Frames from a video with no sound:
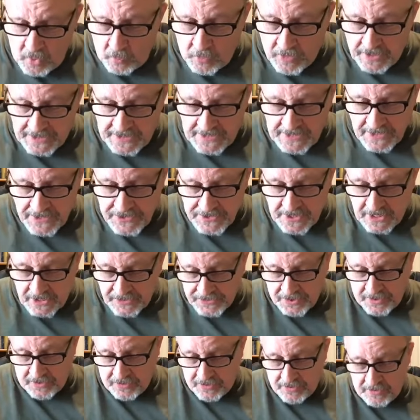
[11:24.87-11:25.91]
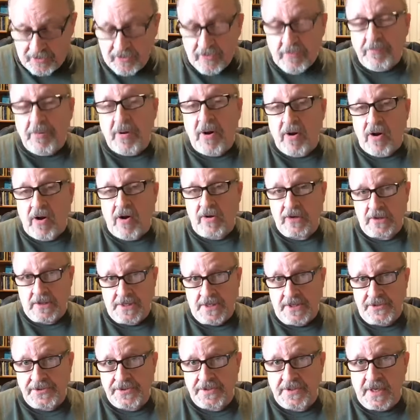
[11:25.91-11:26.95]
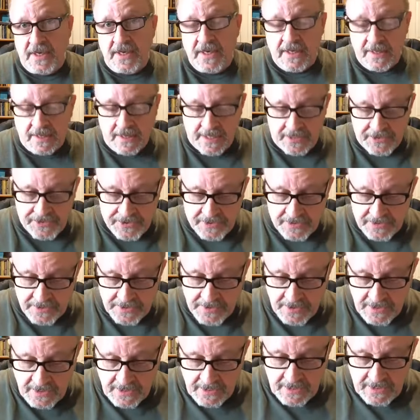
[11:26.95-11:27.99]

what is eternal, Paul lists in Galatians,